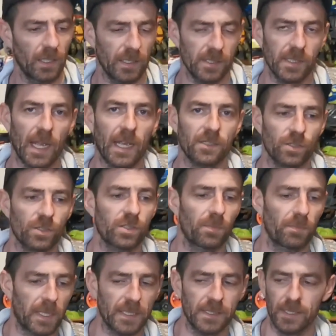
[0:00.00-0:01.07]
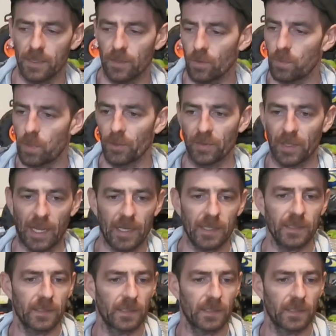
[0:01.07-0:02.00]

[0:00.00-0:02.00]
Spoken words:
it's nice just to mix it up on that.